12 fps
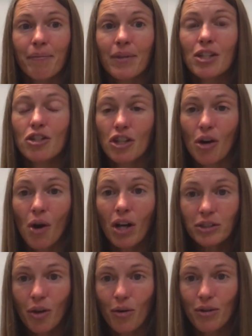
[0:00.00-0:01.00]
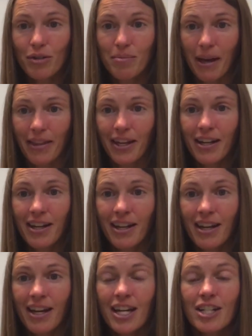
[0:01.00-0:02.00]
show all totals method
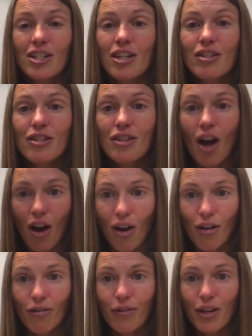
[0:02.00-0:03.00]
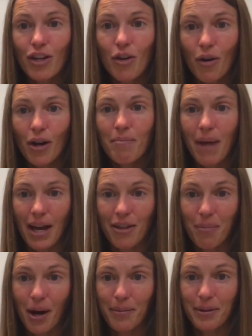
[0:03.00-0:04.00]
to solve your math
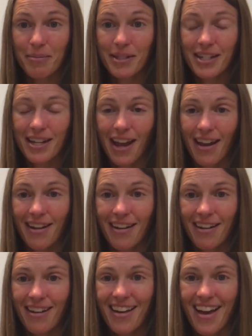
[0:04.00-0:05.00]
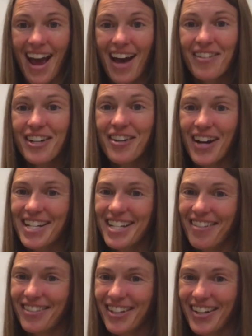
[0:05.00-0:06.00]
problems today. Have a great day
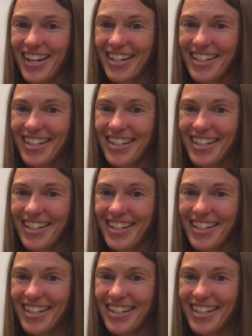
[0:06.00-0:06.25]
of learning.